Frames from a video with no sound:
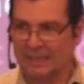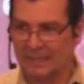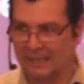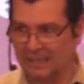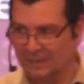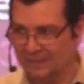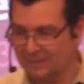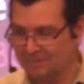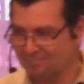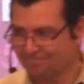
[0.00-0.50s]

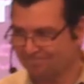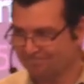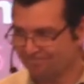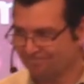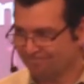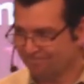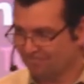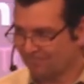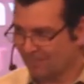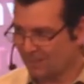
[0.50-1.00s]
And,
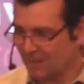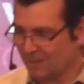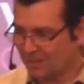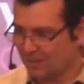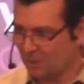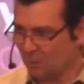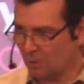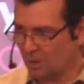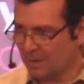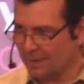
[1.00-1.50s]

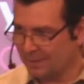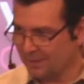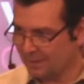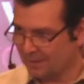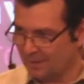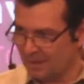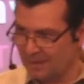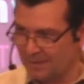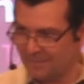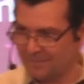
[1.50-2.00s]
you know, I,
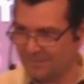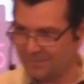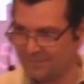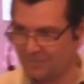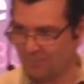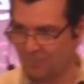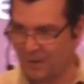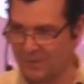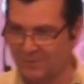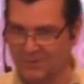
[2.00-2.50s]

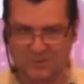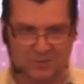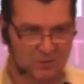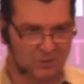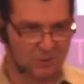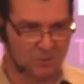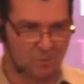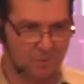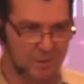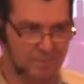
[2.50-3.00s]
I've read this
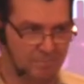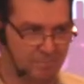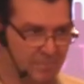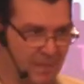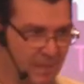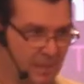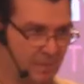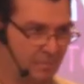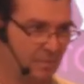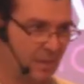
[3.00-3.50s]
story
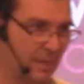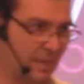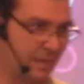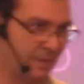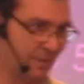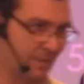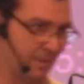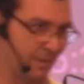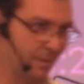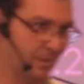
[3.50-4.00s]
many, many
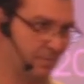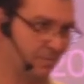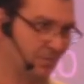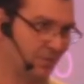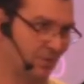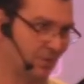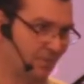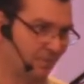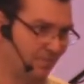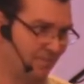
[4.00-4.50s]

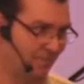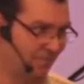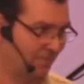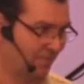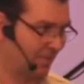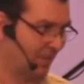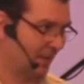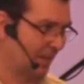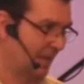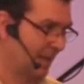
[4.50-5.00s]
times.
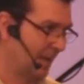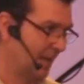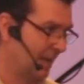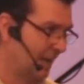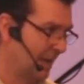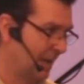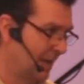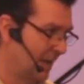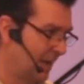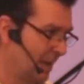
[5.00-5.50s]

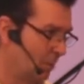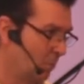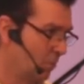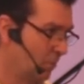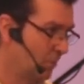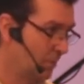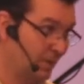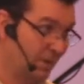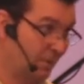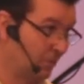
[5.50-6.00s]

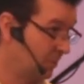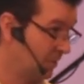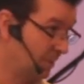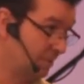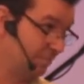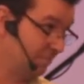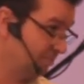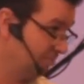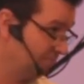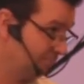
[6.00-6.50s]
Over the years,
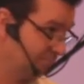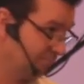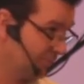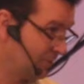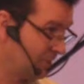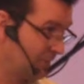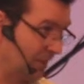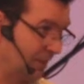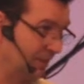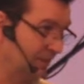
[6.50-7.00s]
I've
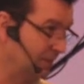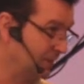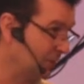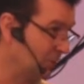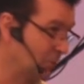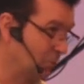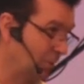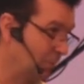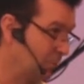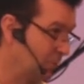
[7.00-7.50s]
studied the
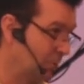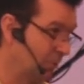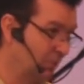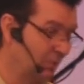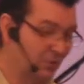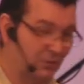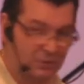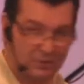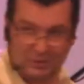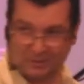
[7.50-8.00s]

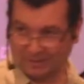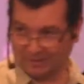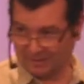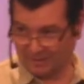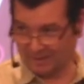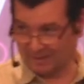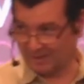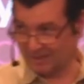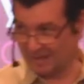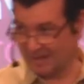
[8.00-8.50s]
scriptures
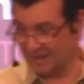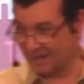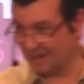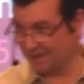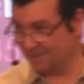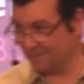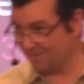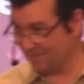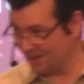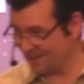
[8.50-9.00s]

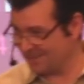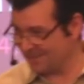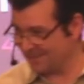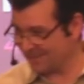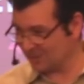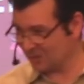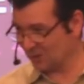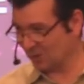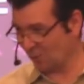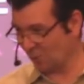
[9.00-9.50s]
and read
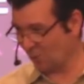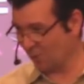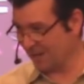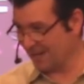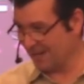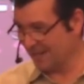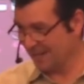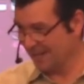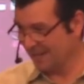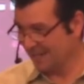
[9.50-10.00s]
this
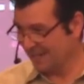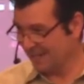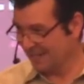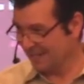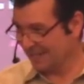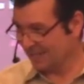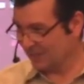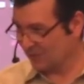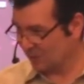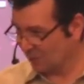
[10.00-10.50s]
story
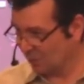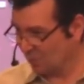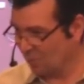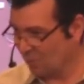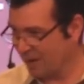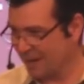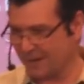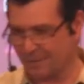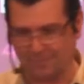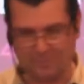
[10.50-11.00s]
a
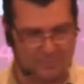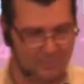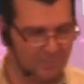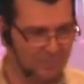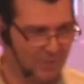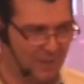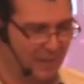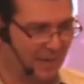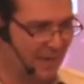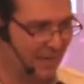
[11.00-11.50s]
certain way.
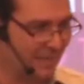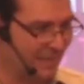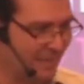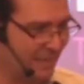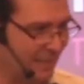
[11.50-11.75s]
But I